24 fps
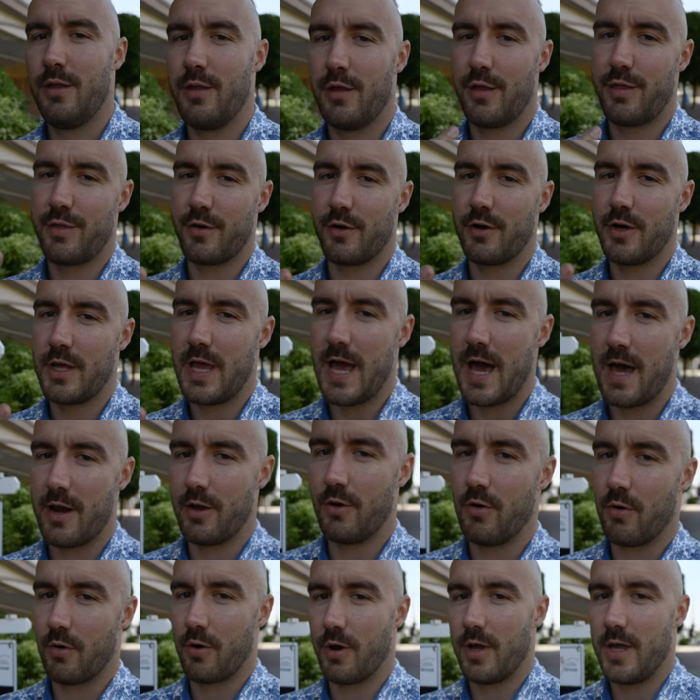The third
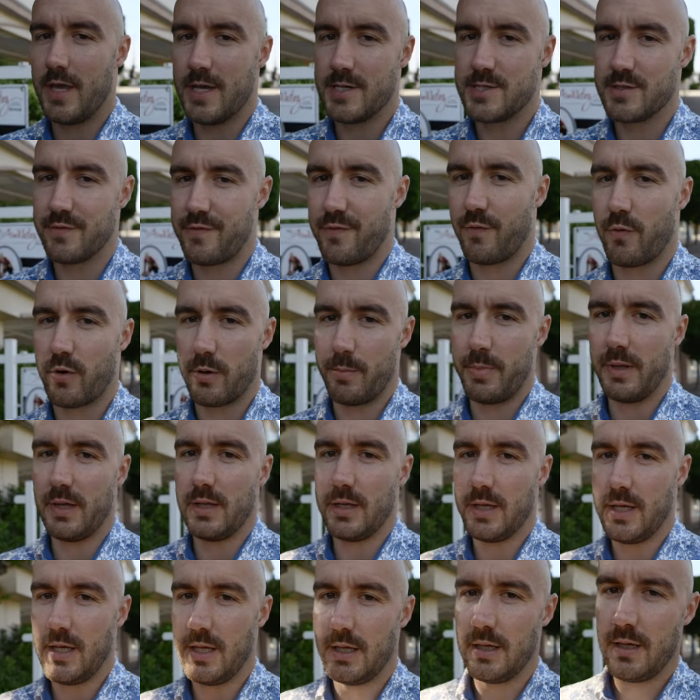category is
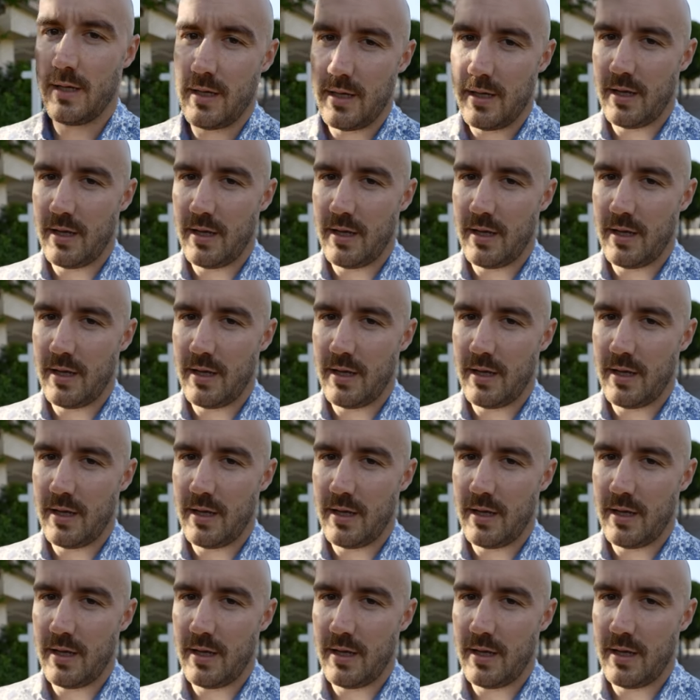affordability.